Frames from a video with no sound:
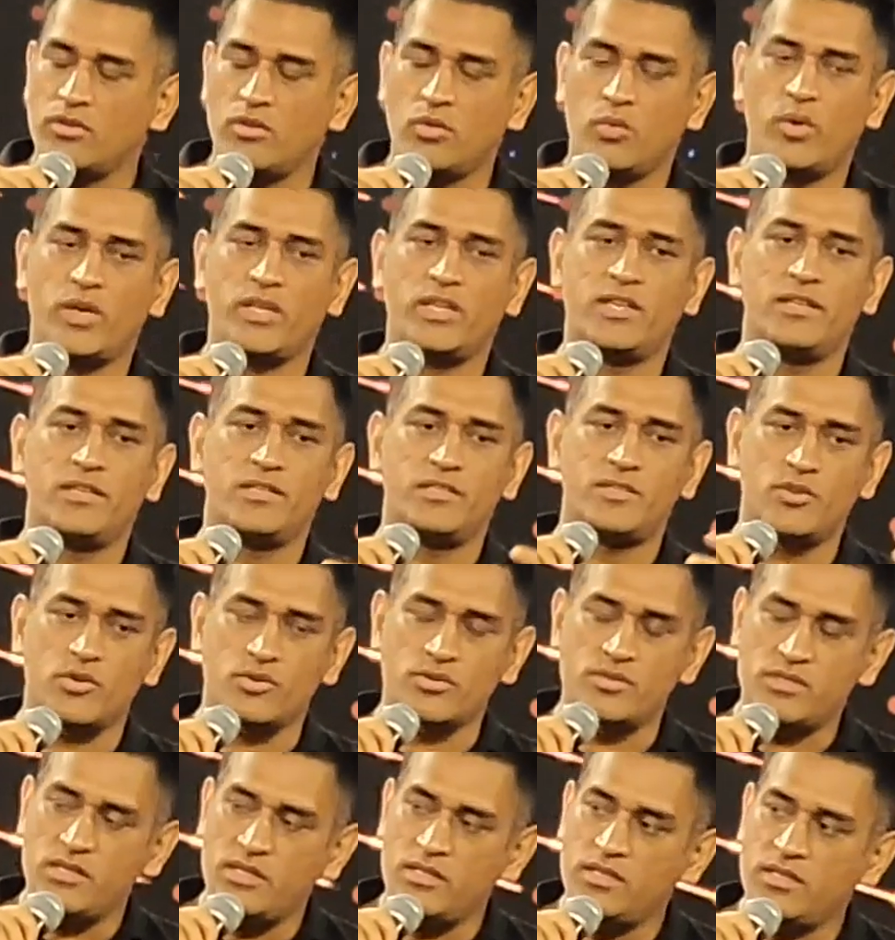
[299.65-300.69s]
Whether it's your
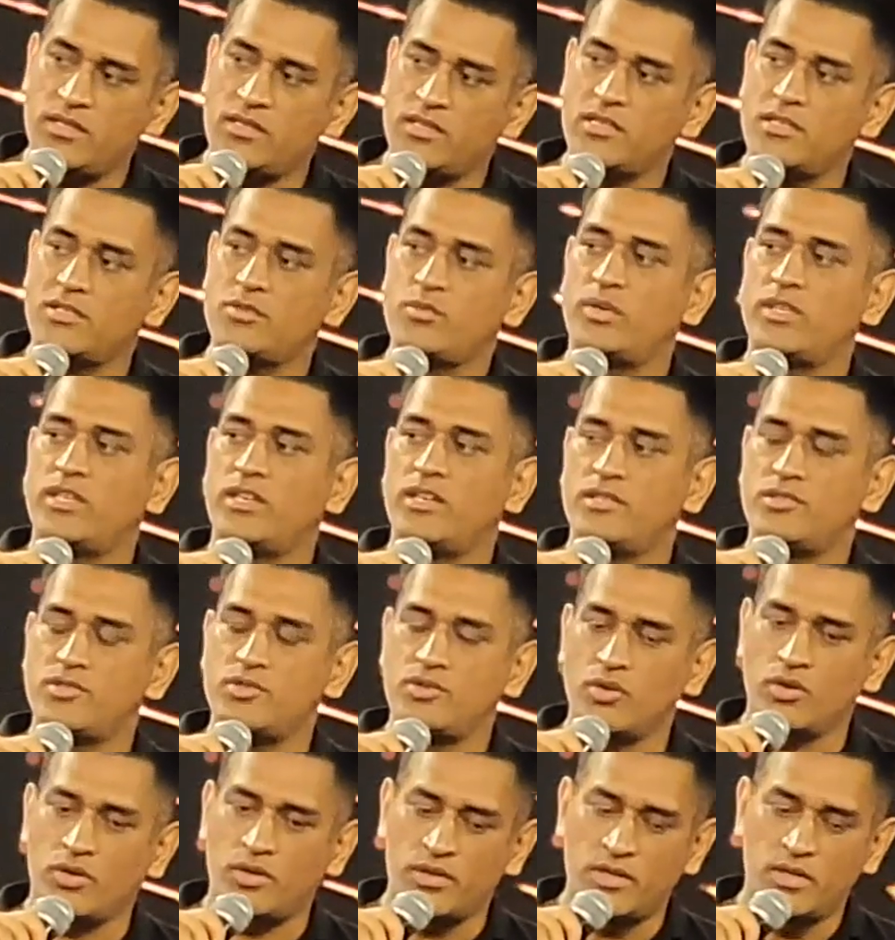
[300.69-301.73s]
seniors, whether it's
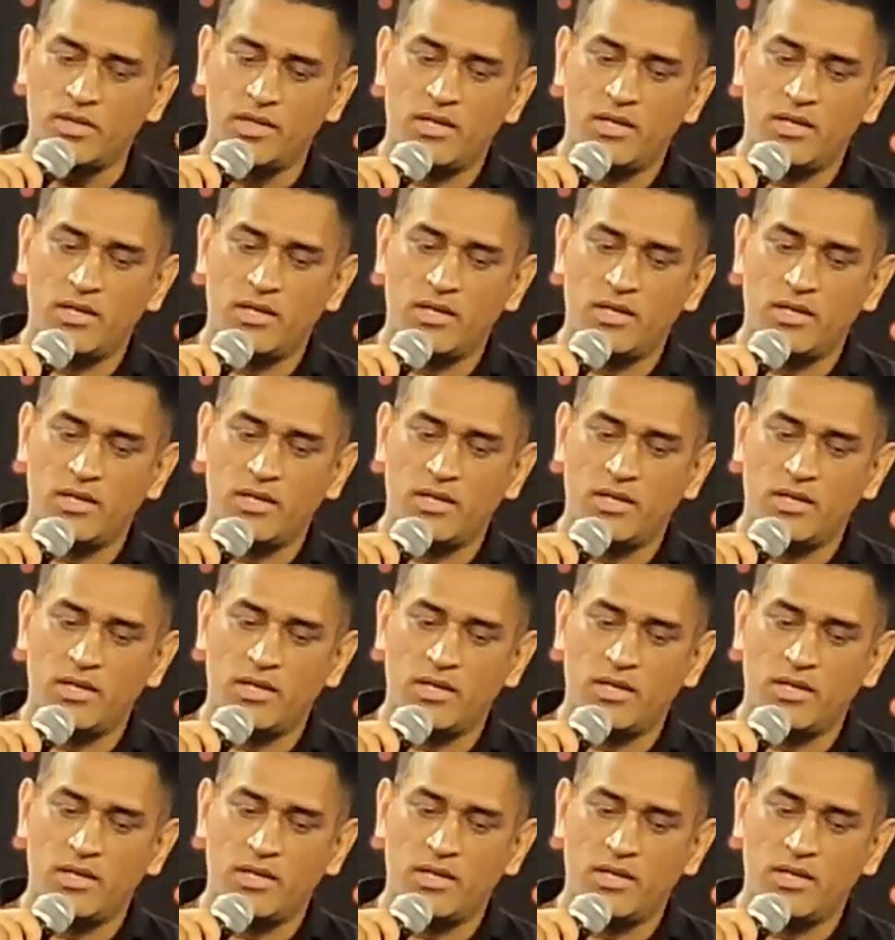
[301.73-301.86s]
your